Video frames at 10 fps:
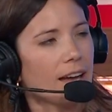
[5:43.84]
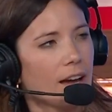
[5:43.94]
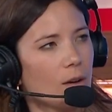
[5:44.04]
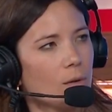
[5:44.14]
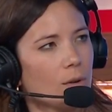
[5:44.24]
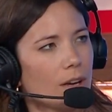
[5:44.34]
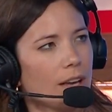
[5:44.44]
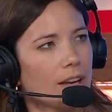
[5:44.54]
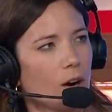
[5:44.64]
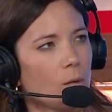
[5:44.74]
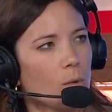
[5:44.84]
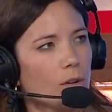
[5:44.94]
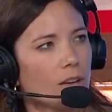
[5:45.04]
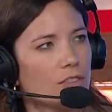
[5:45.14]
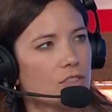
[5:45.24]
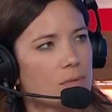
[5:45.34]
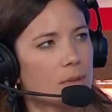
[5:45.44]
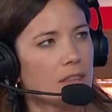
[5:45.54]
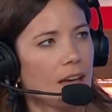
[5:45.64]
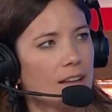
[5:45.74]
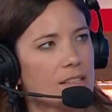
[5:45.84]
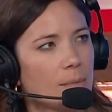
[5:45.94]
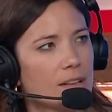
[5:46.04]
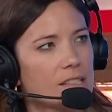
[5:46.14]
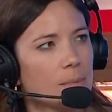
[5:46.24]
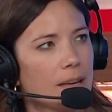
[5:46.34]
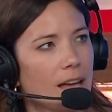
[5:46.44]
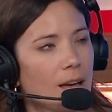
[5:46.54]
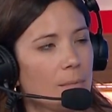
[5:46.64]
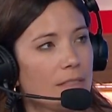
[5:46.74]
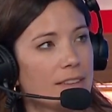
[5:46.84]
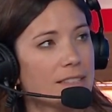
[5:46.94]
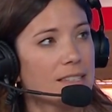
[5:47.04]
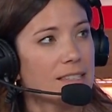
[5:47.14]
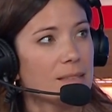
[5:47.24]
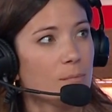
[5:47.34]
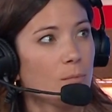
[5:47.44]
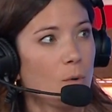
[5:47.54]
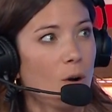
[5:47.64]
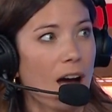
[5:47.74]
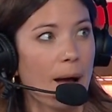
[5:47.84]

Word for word: now in our world, not just with the housing prices being up, but this is more,